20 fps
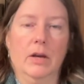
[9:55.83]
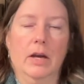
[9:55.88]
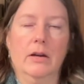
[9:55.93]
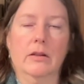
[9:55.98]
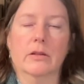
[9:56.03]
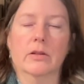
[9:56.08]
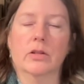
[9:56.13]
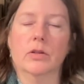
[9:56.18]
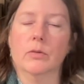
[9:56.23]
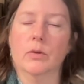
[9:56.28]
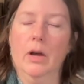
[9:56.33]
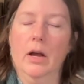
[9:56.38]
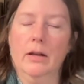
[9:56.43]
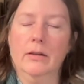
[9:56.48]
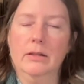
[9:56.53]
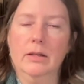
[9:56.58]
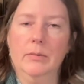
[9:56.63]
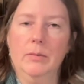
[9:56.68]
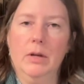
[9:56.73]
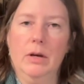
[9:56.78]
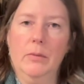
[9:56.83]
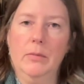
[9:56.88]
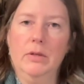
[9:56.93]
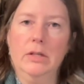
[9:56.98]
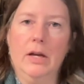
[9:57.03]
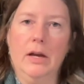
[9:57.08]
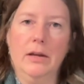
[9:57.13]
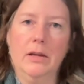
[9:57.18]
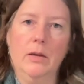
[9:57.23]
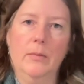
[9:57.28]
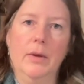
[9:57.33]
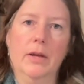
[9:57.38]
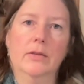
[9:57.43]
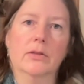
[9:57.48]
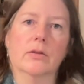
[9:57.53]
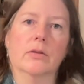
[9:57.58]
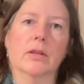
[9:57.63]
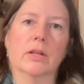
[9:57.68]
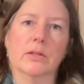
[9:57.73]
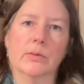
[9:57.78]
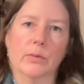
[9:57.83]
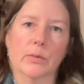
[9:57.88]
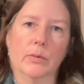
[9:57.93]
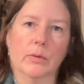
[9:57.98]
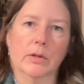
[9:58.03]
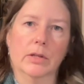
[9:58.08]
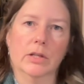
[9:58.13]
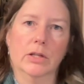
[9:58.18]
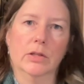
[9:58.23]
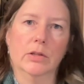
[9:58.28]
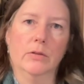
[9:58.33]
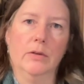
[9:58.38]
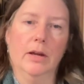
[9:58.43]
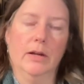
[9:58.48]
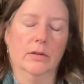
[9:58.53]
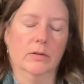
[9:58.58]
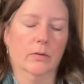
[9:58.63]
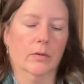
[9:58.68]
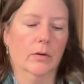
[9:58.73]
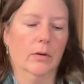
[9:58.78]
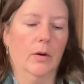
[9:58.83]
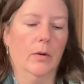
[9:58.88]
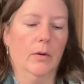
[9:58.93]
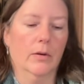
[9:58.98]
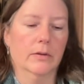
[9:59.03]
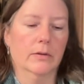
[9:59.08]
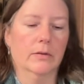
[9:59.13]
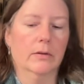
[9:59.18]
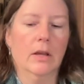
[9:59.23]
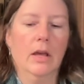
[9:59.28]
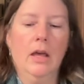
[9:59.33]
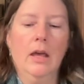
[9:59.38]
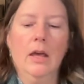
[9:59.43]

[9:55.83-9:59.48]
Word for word: kind of this new concept that I've been talking about, so that's what we're going to do next and go on